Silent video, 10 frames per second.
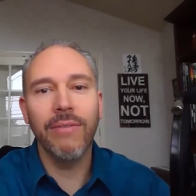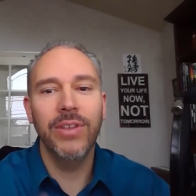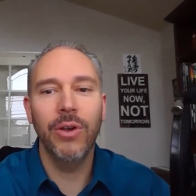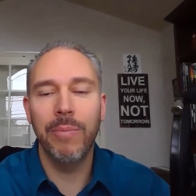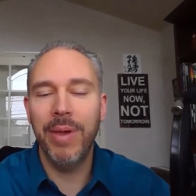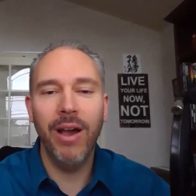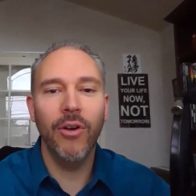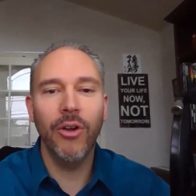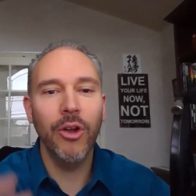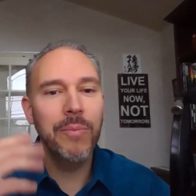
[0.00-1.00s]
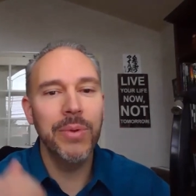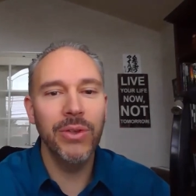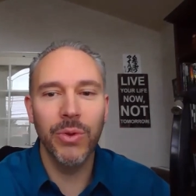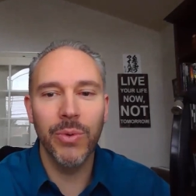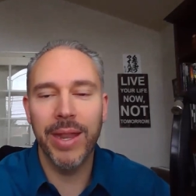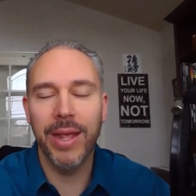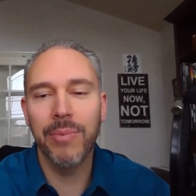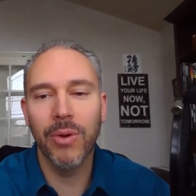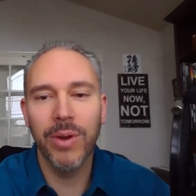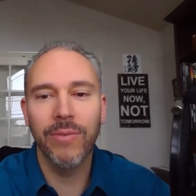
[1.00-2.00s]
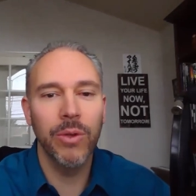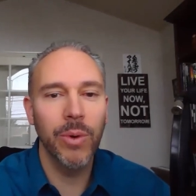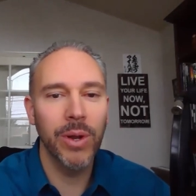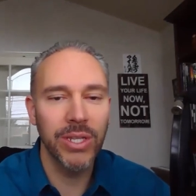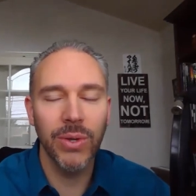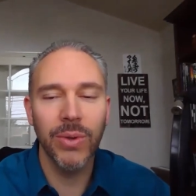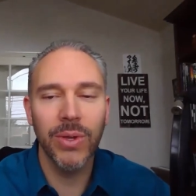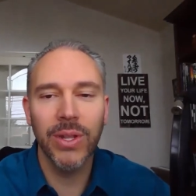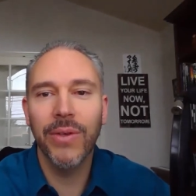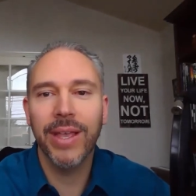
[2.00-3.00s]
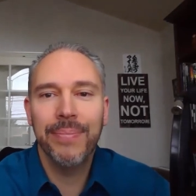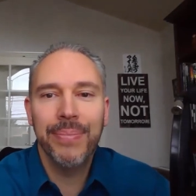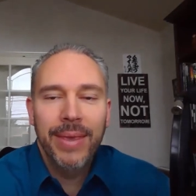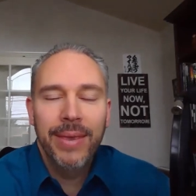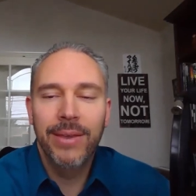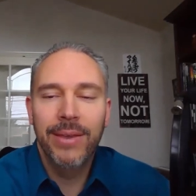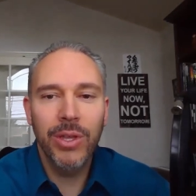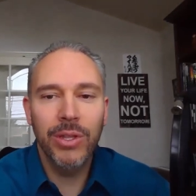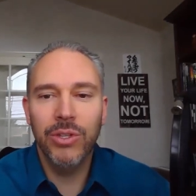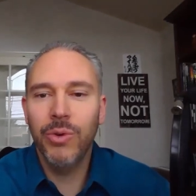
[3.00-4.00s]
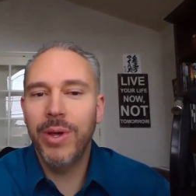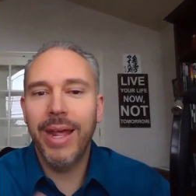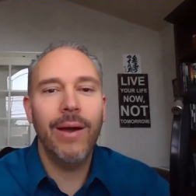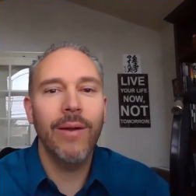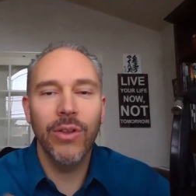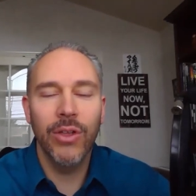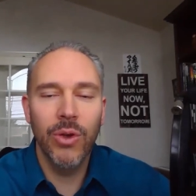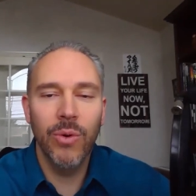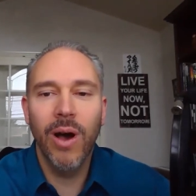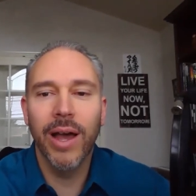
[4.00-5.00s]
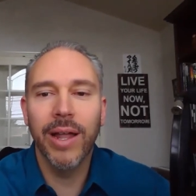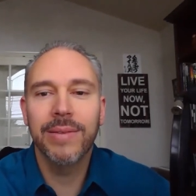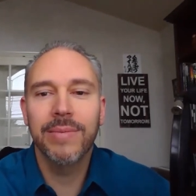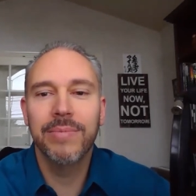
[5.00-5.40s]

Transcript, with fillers: You know, it can pay off all your bills you ran up or whatever you want to do. You know, like you can do it however you want.